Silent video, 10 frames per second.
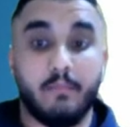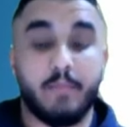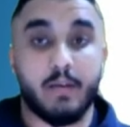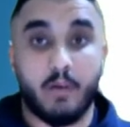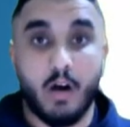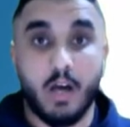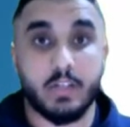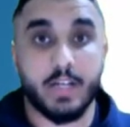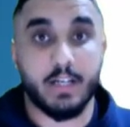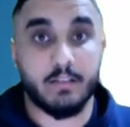big
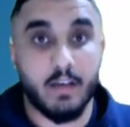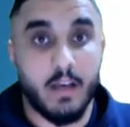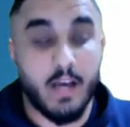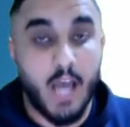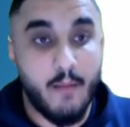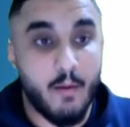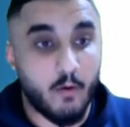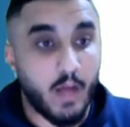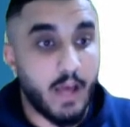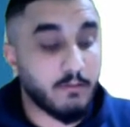project. I
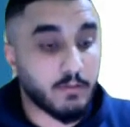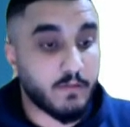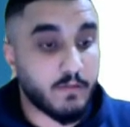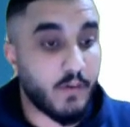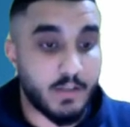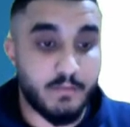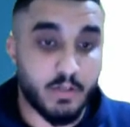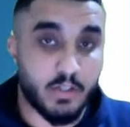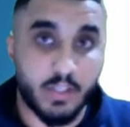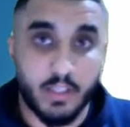remember when I was first
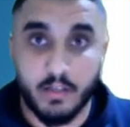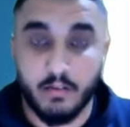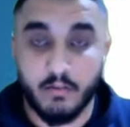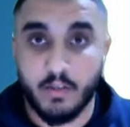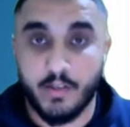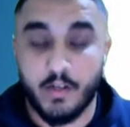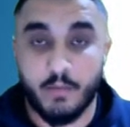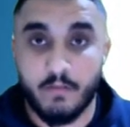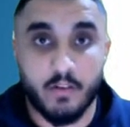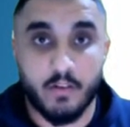pushing,
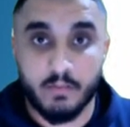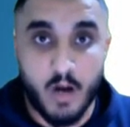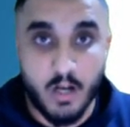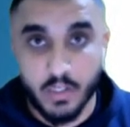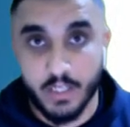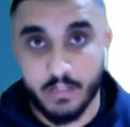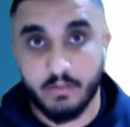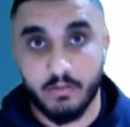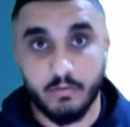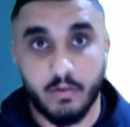my first project
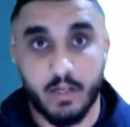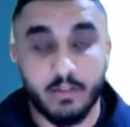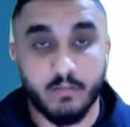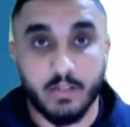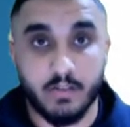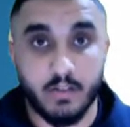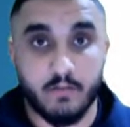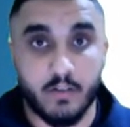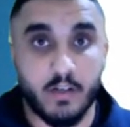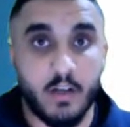to my
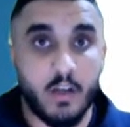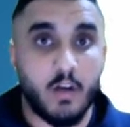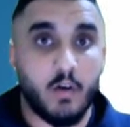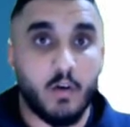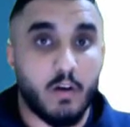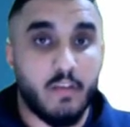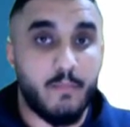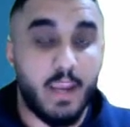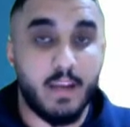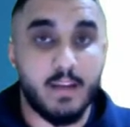server, one of
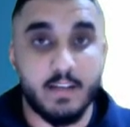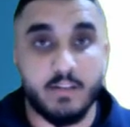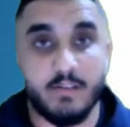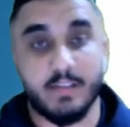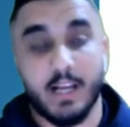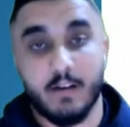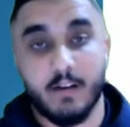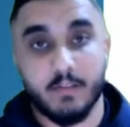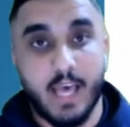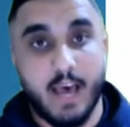the main issues I
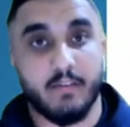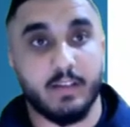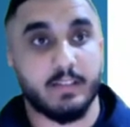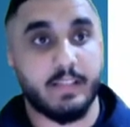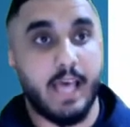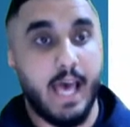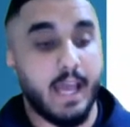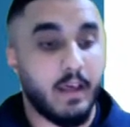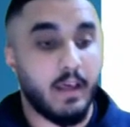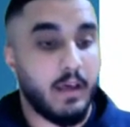was having is
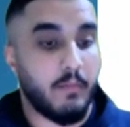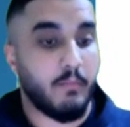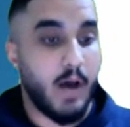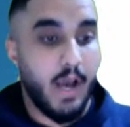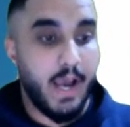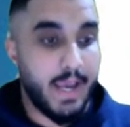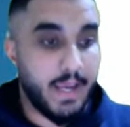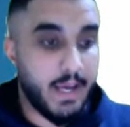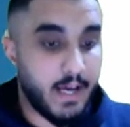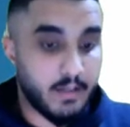that
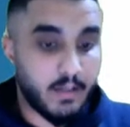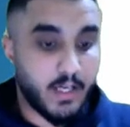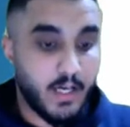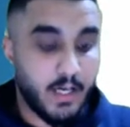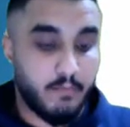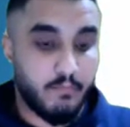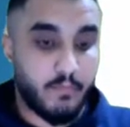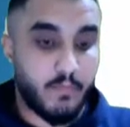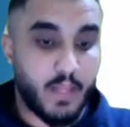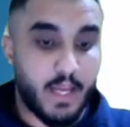my
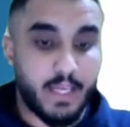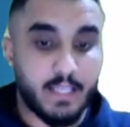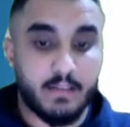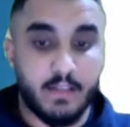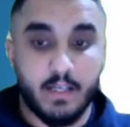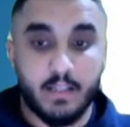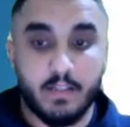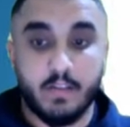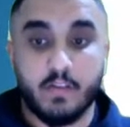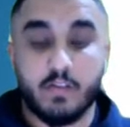I guess
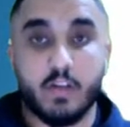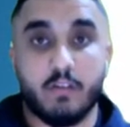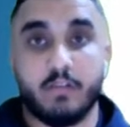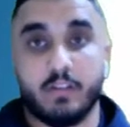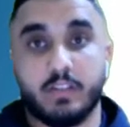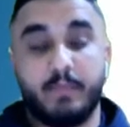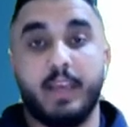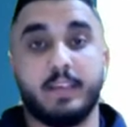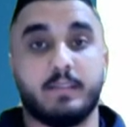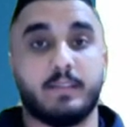the server
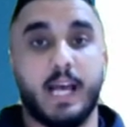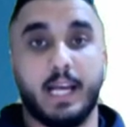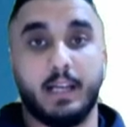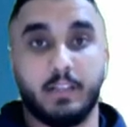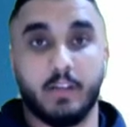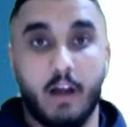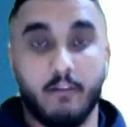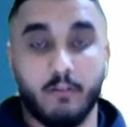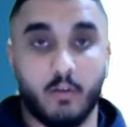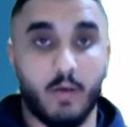space that I
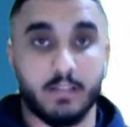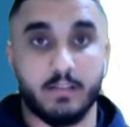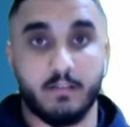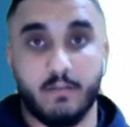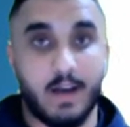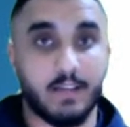requested for